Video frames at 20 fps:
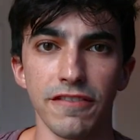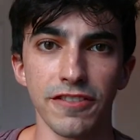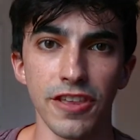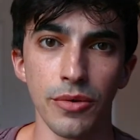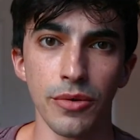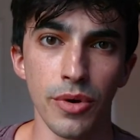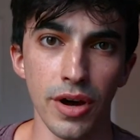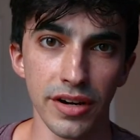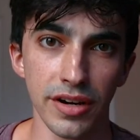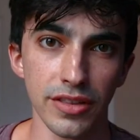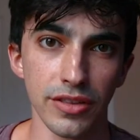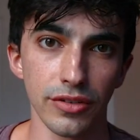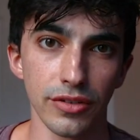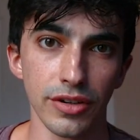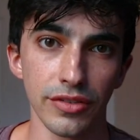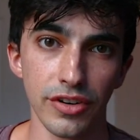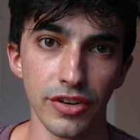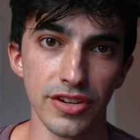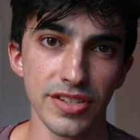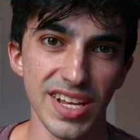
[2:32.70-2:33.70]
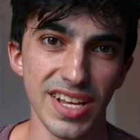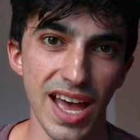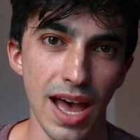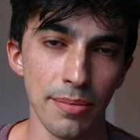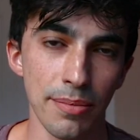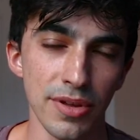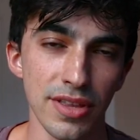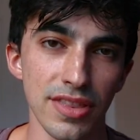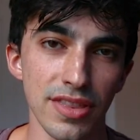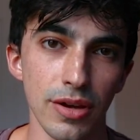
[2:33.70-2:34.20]
they wanted the reverse to
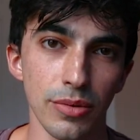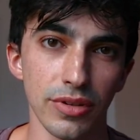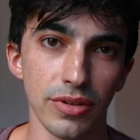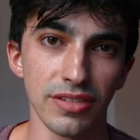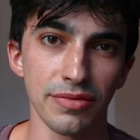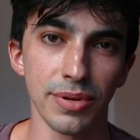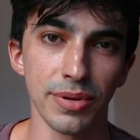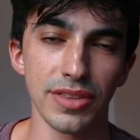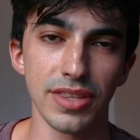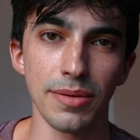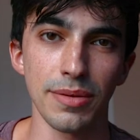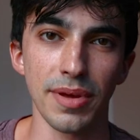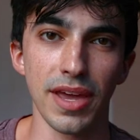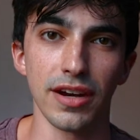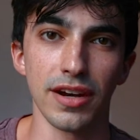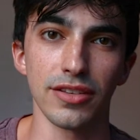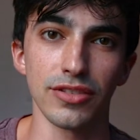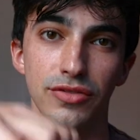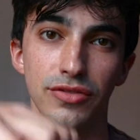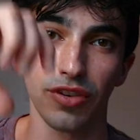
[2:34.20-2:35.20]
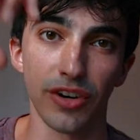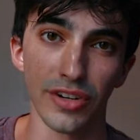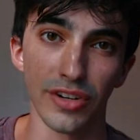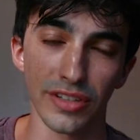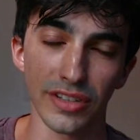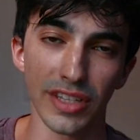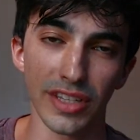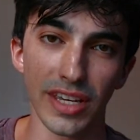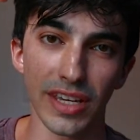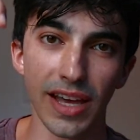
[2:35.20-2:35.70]
happen, they would have put the panels
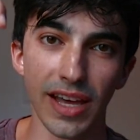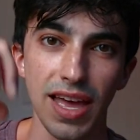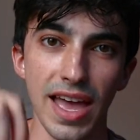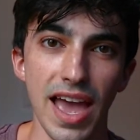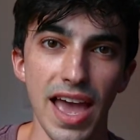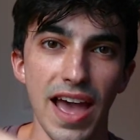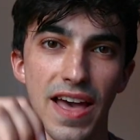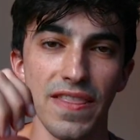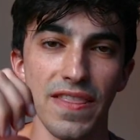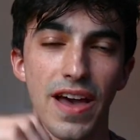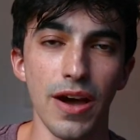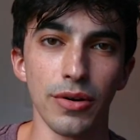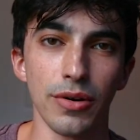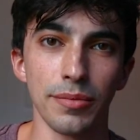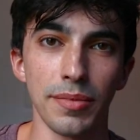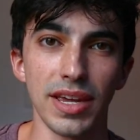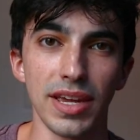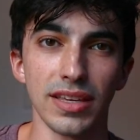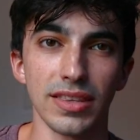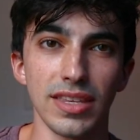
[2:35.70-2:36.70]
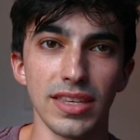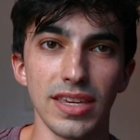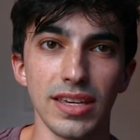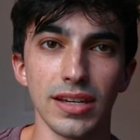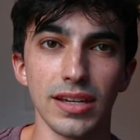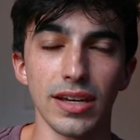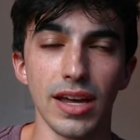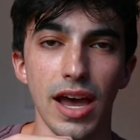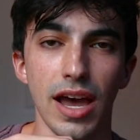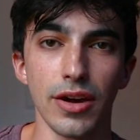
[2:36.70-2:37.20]
vertically, and that would make the
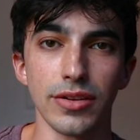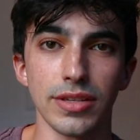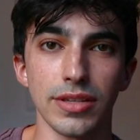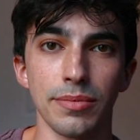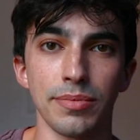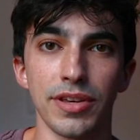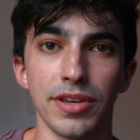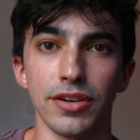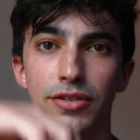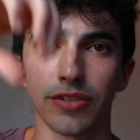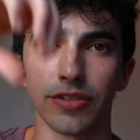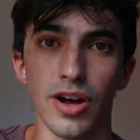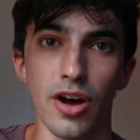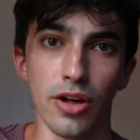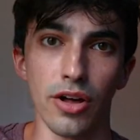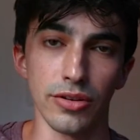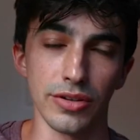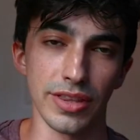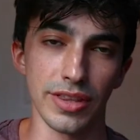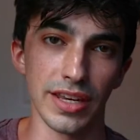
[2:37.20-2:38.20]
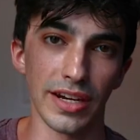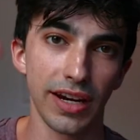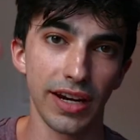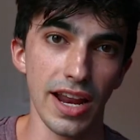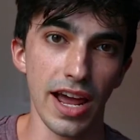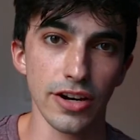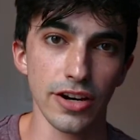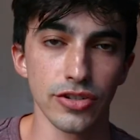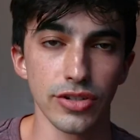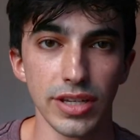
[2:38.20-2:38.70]
house appear taller than it
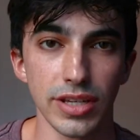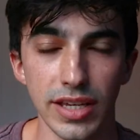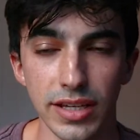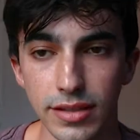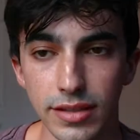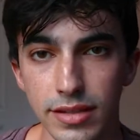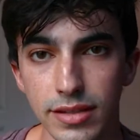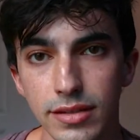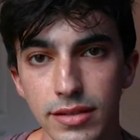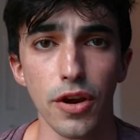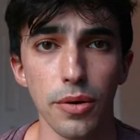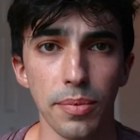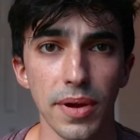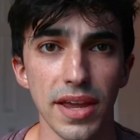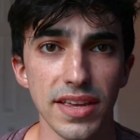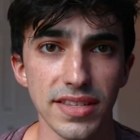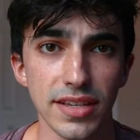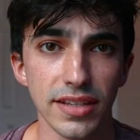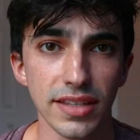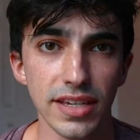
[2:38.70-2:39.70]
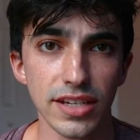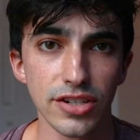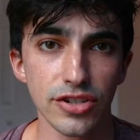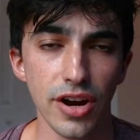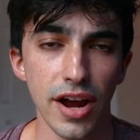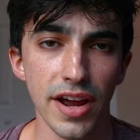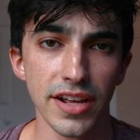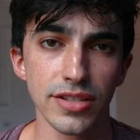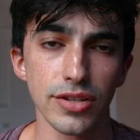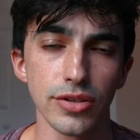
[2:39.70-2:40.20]
actually is. They're basically
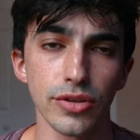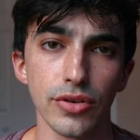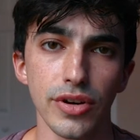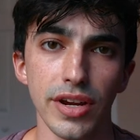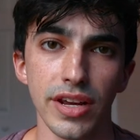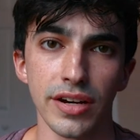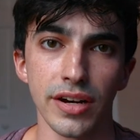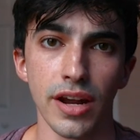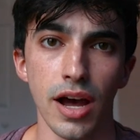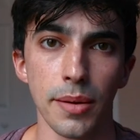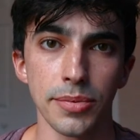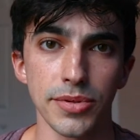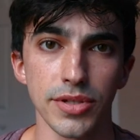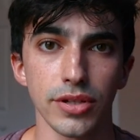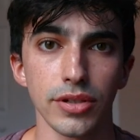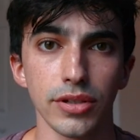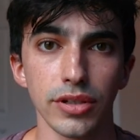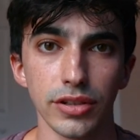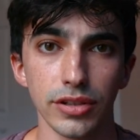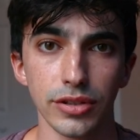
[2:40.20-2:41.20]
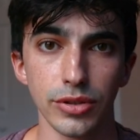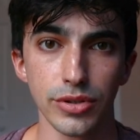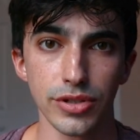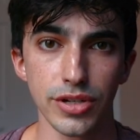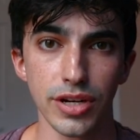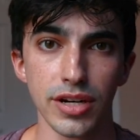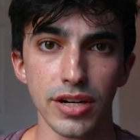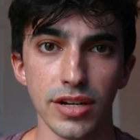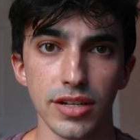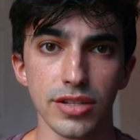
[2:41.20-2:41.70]
trying to create an optical
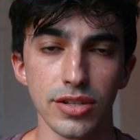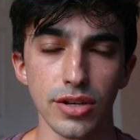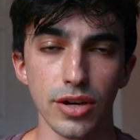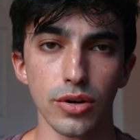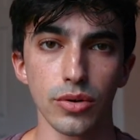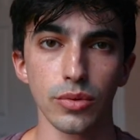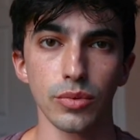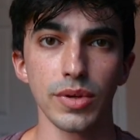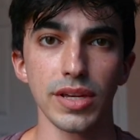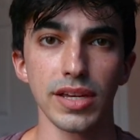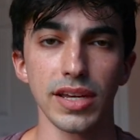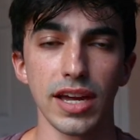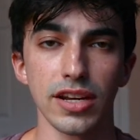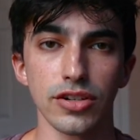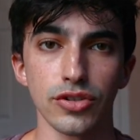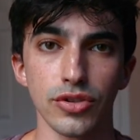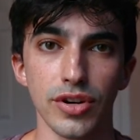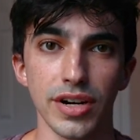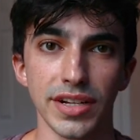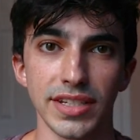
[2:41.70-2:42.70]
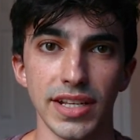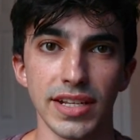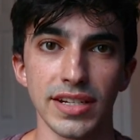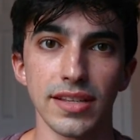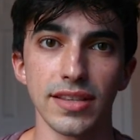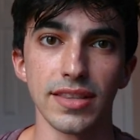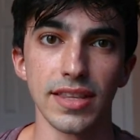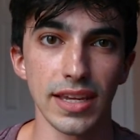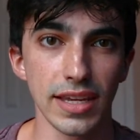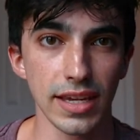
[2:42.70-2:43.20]
illusion, so we get tricked
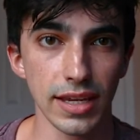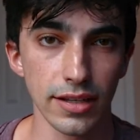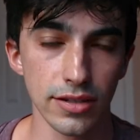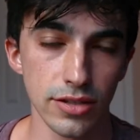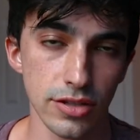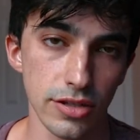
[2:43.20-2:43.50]
into thinking it's